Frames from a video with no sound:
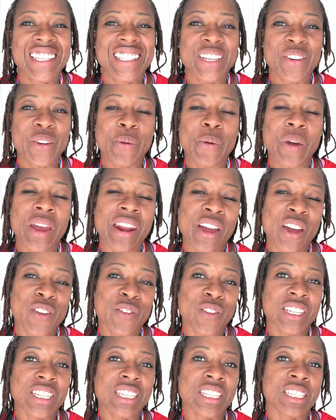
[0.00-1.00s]
So we went
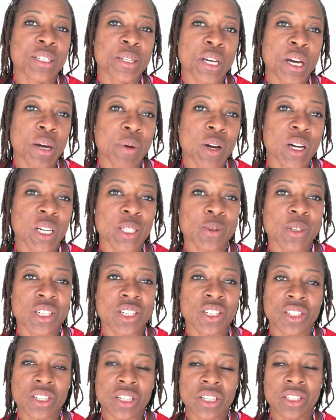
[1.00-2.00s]
over to Starbucks,
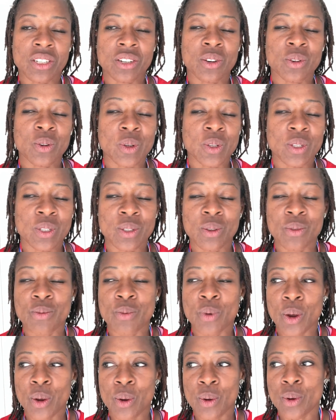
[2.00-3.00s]
which is just across the
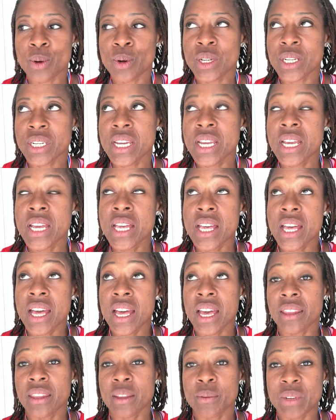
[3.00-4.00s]
road,
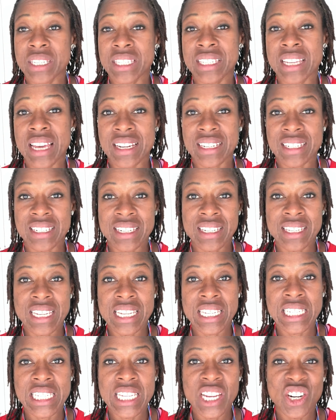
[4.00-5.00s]
and then we sat in
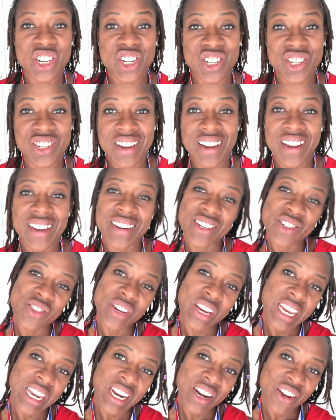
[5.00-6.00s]
the sunshine
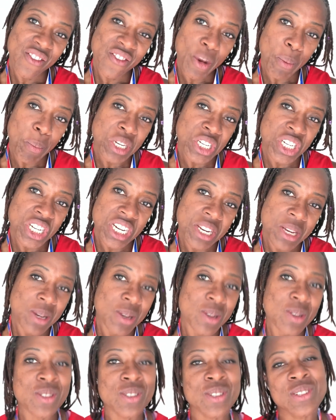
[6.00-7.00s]
drinking our
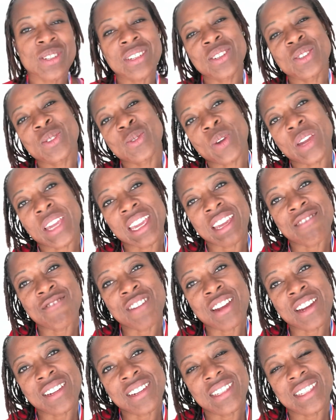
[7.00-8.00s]
frappuccinos, talking
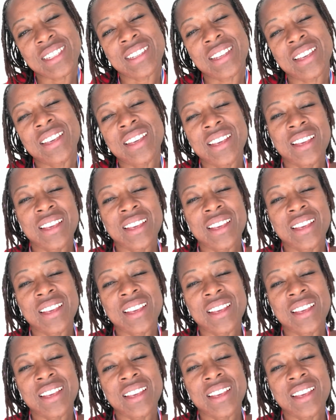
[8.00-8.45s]
runs